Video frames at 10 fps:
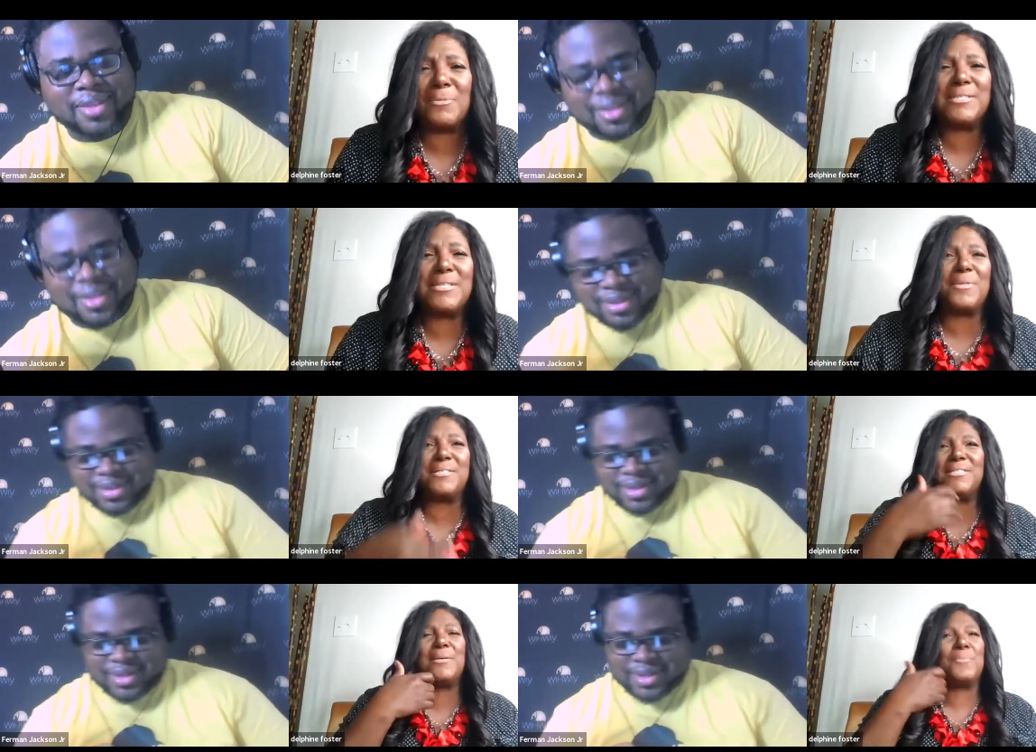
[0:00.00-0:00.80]
Speaker 1: It was
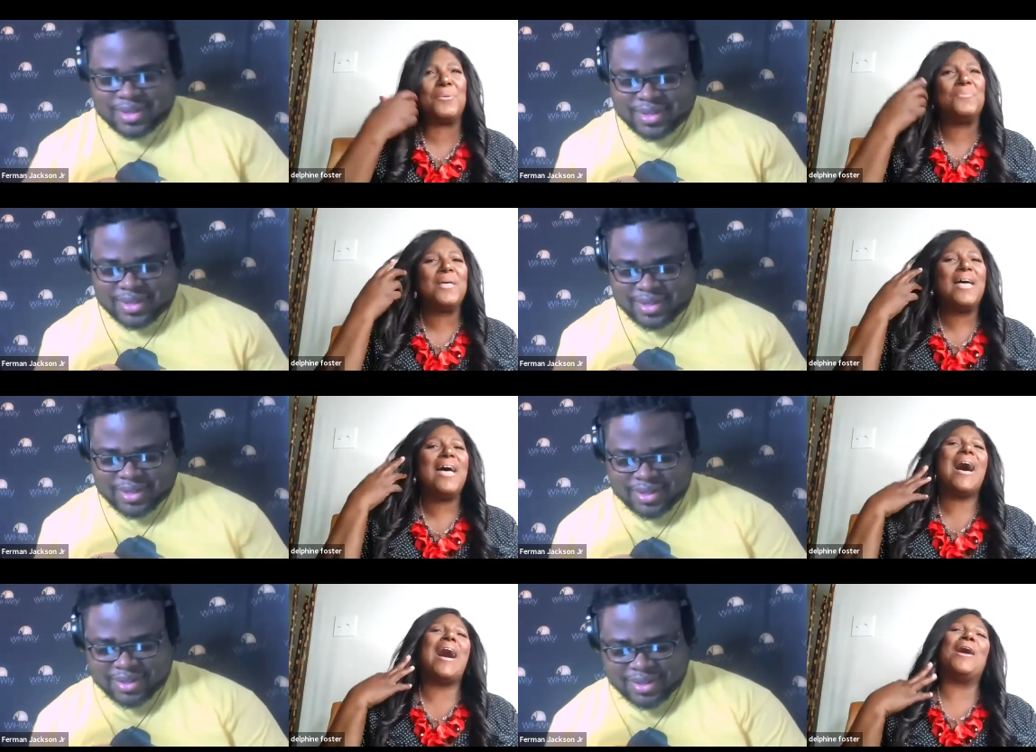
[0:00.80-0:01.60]
something simple.
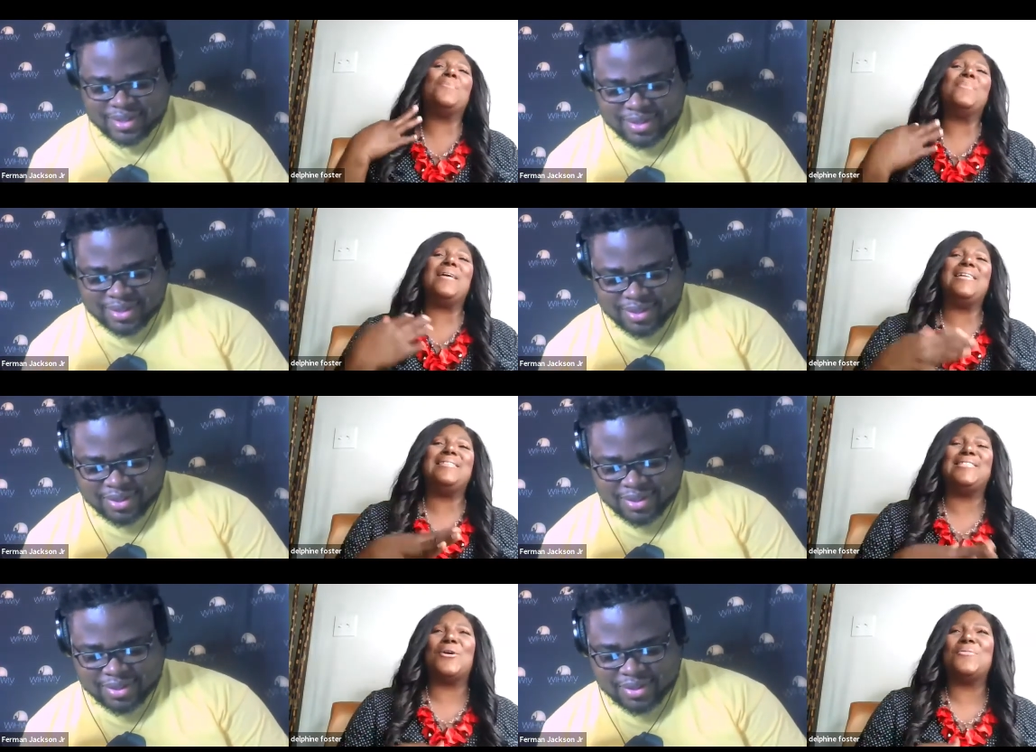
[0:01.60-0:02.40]
Um,
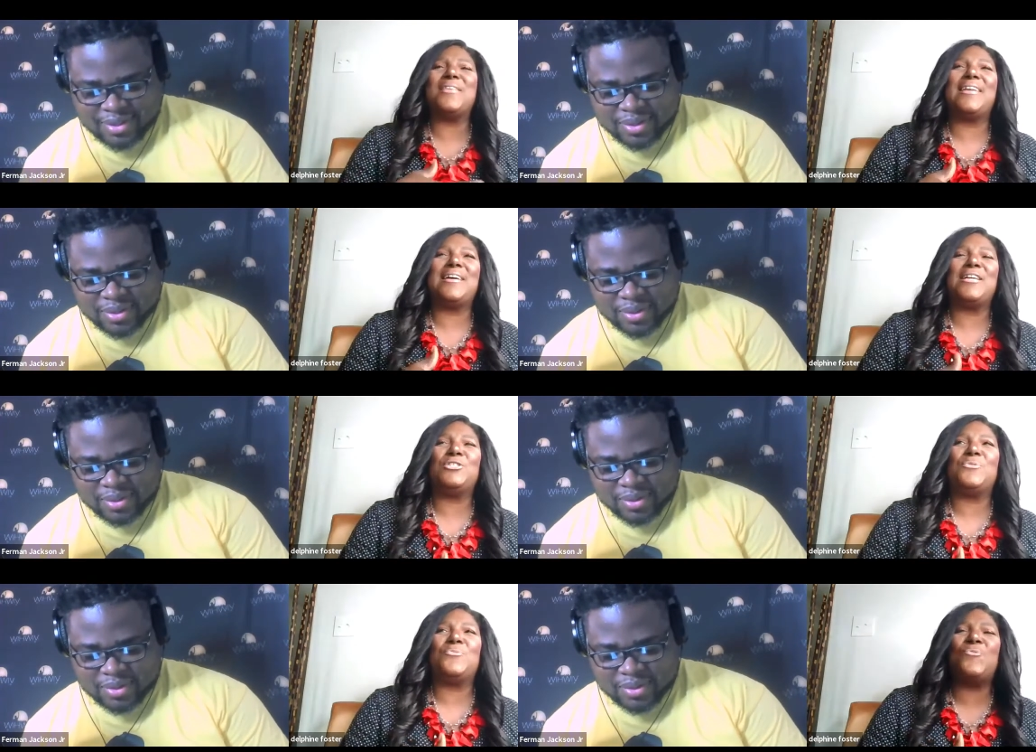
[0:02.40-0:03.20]
and so then
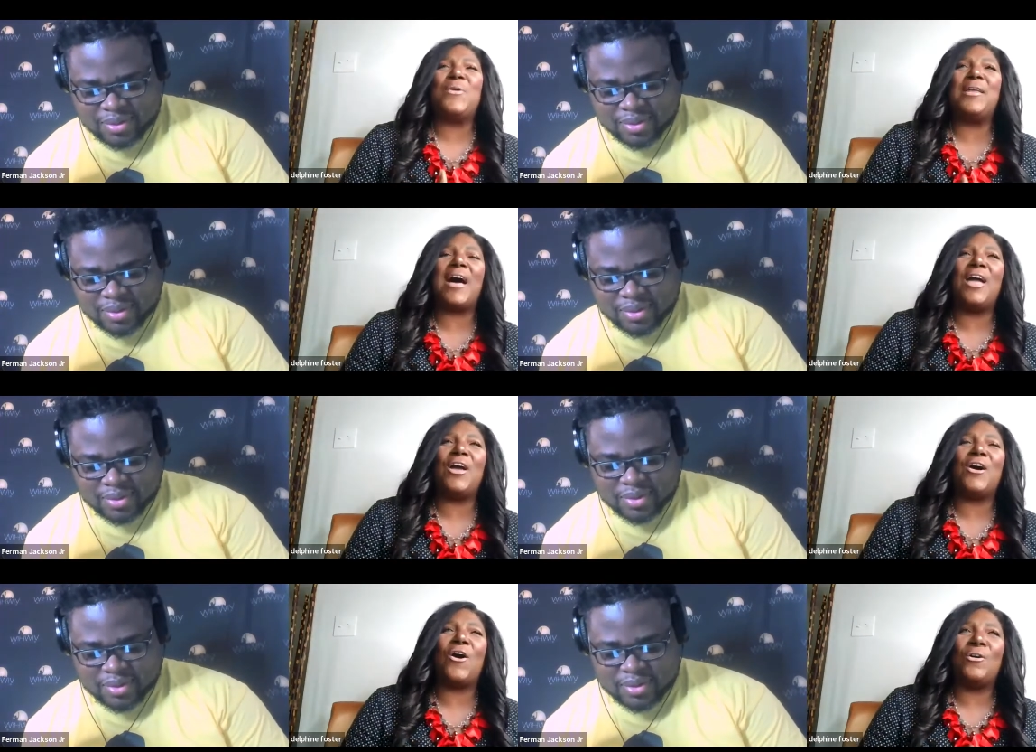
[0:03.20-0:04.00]
it's when
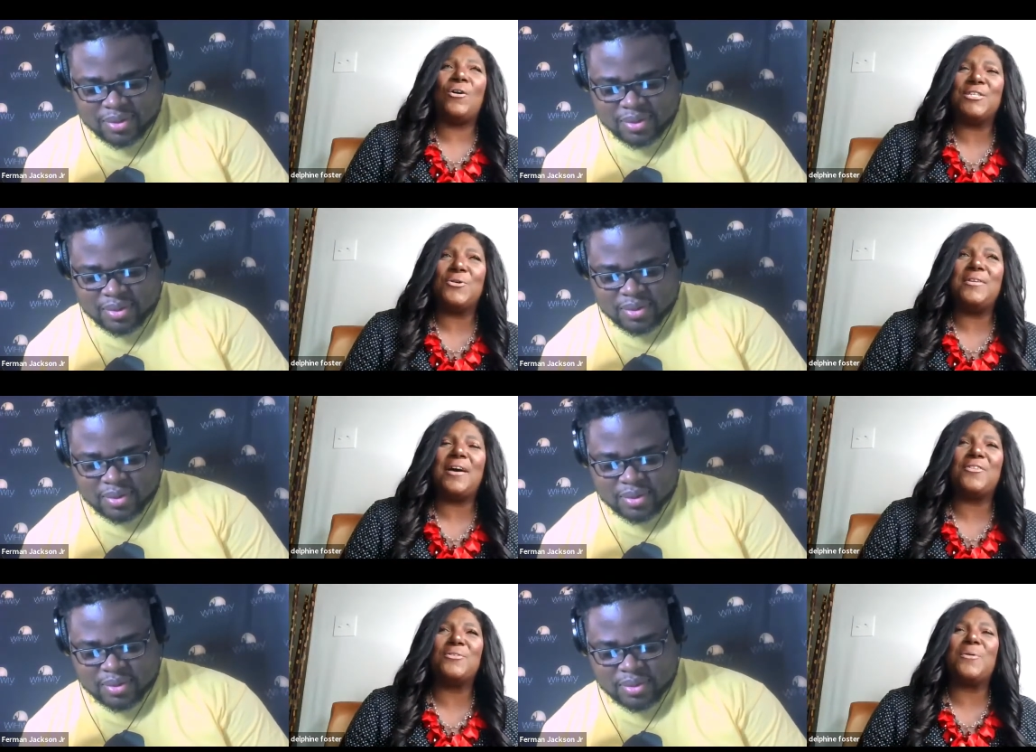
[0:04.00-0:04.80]
I also,
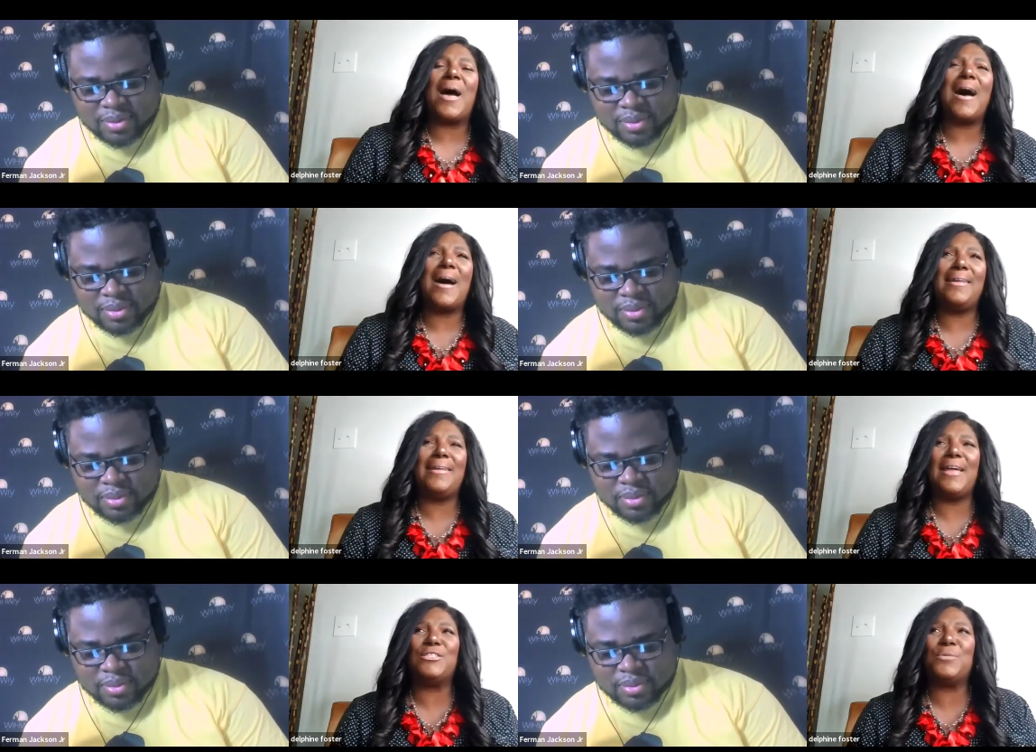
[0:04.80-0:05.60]
another
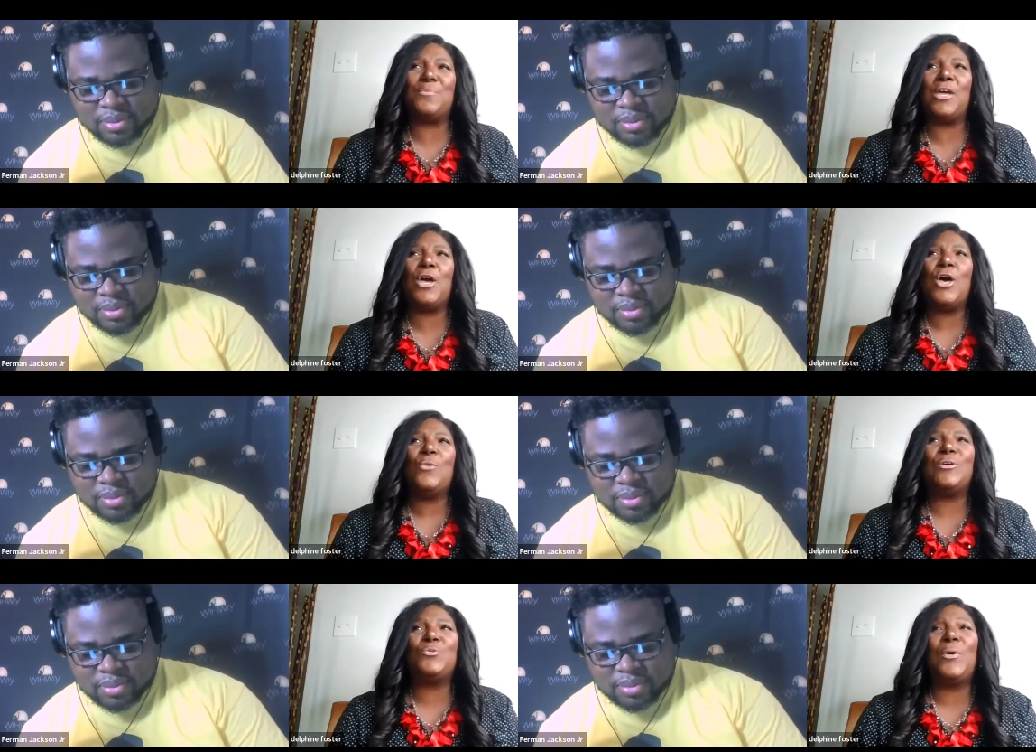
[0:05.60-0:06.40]
highlight to me
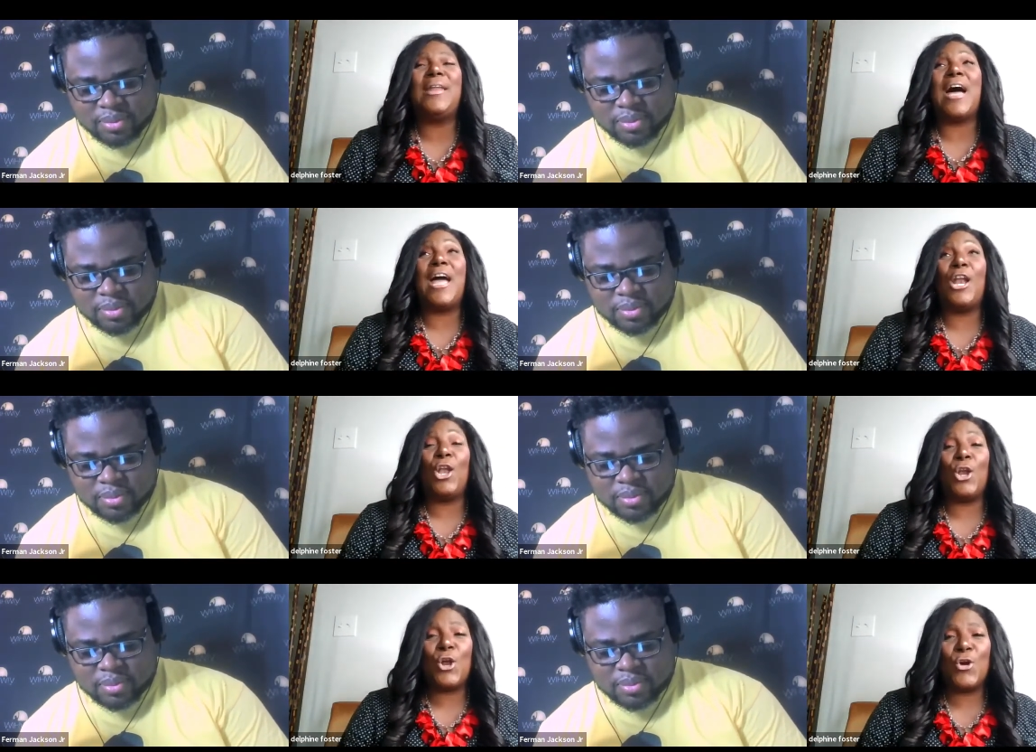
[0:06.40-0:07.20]
was when I
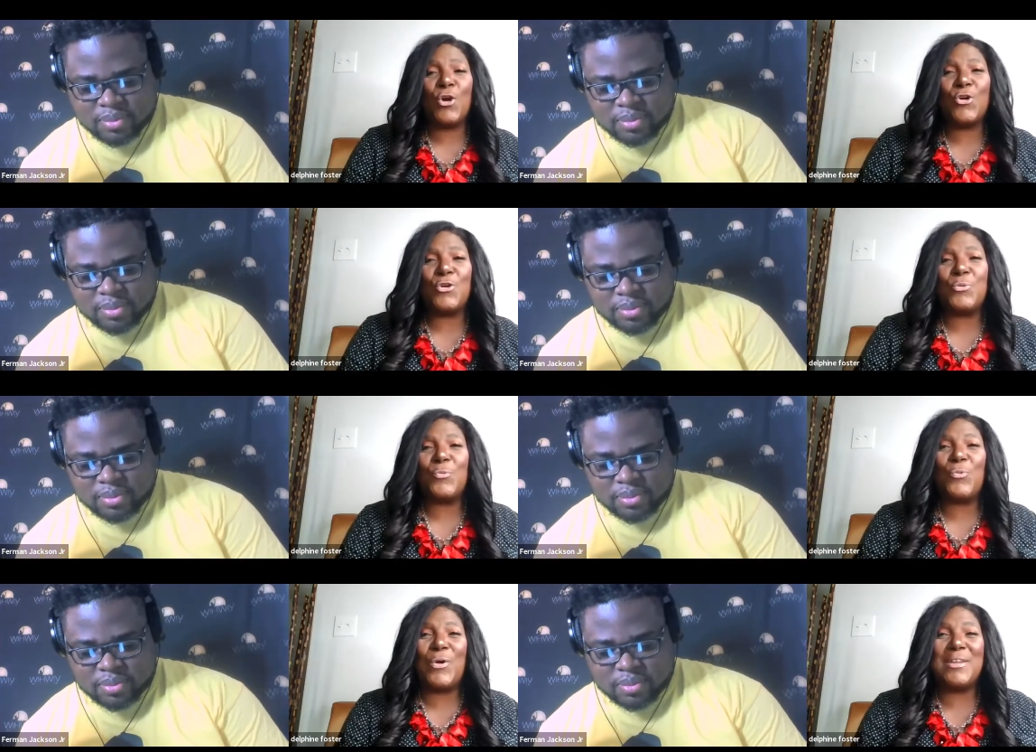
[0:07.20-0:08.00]
learned
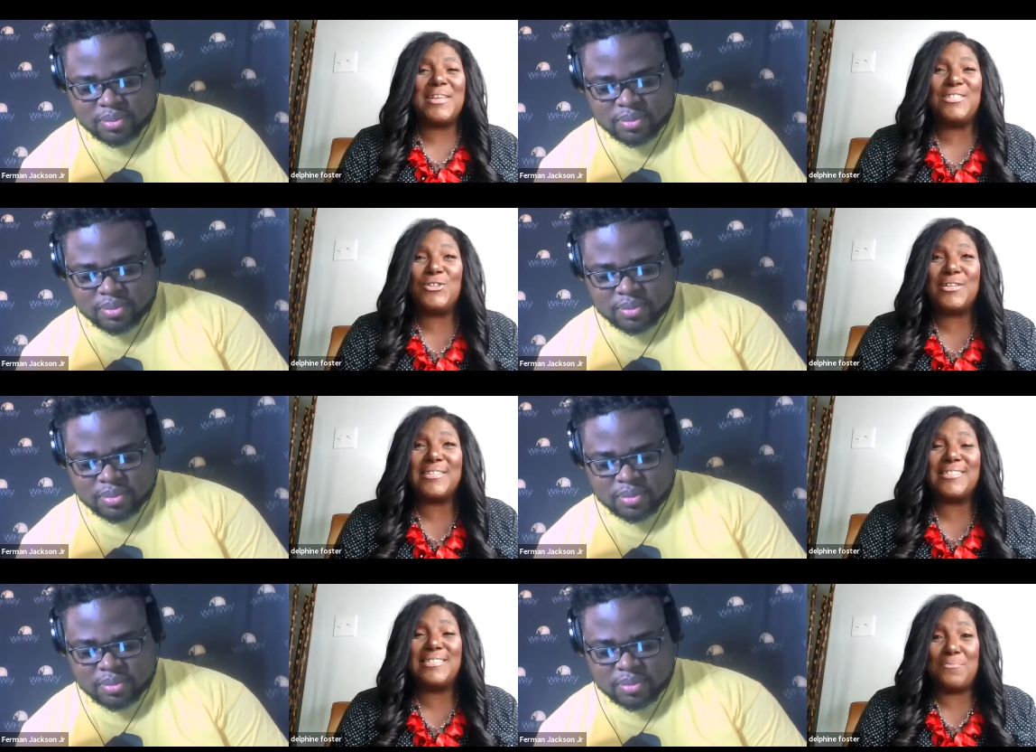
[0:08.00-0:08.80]
what it took
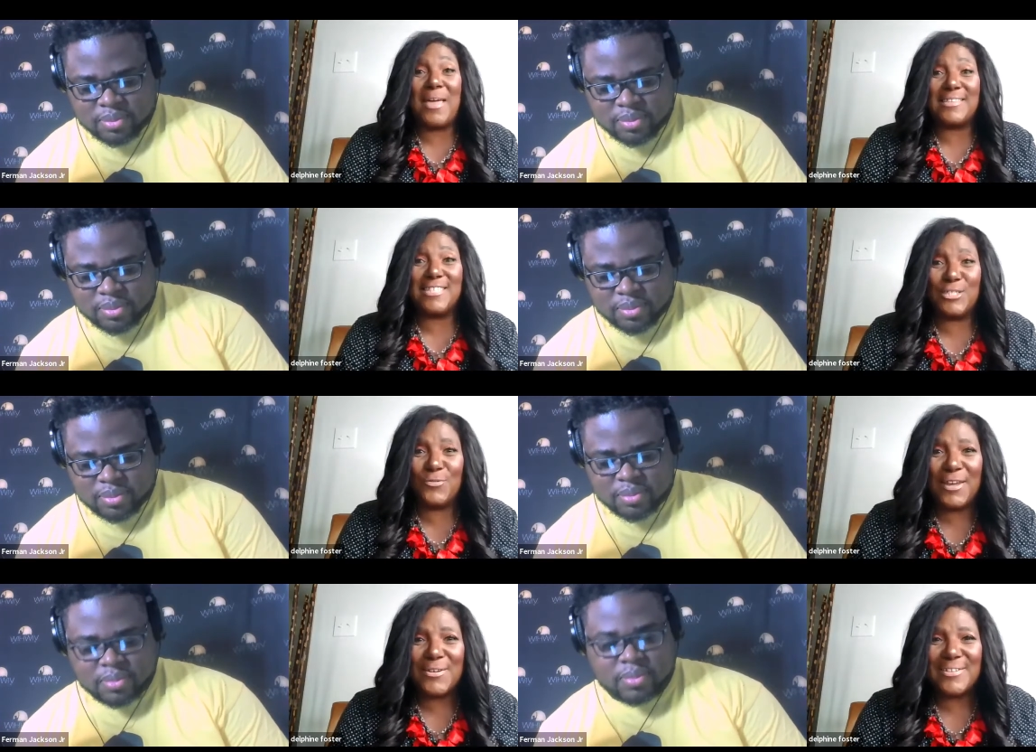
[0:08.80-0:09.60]
to make six
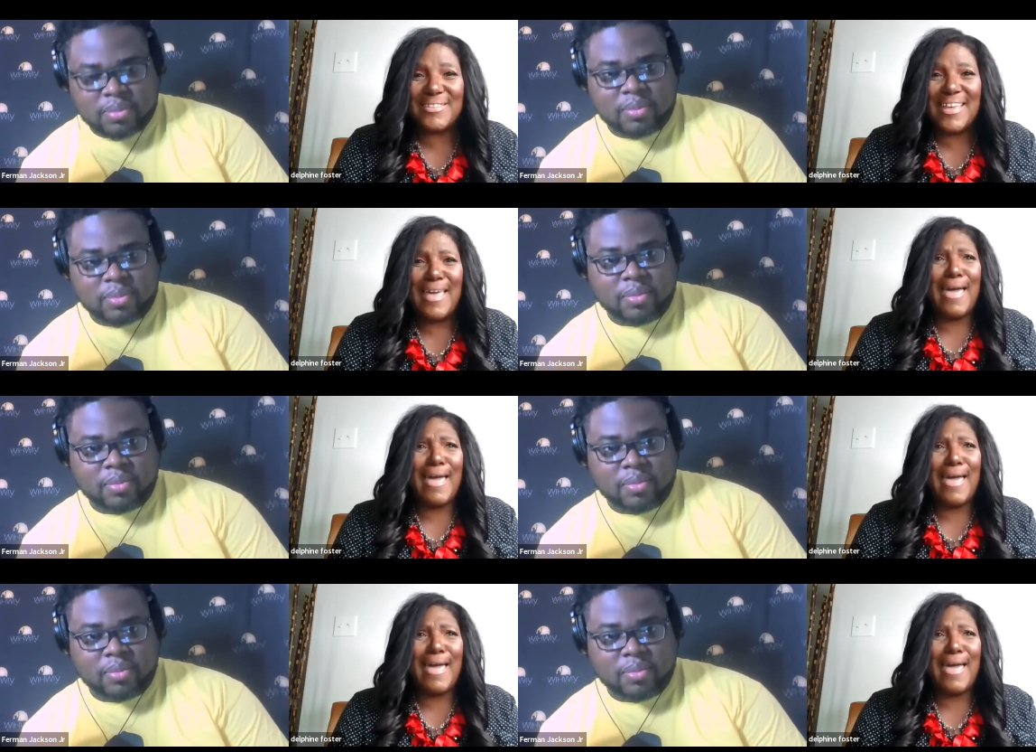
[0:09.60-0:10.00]
figures.